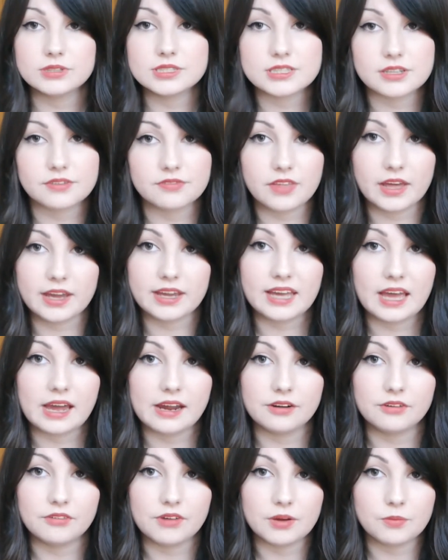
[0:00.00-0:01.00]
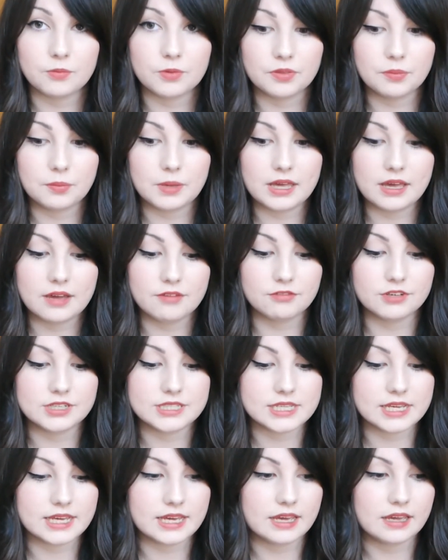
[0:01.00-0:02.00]
stuff that I carry around with me every
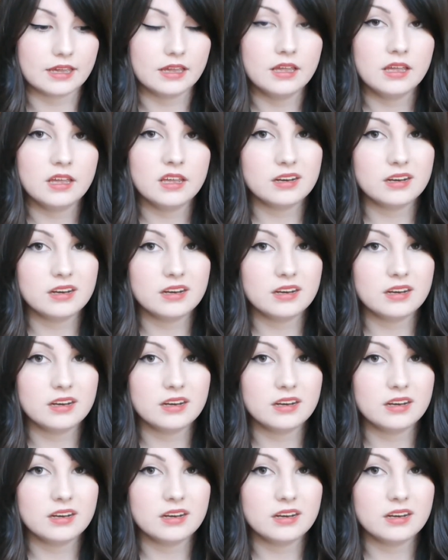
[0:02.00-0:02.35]
day.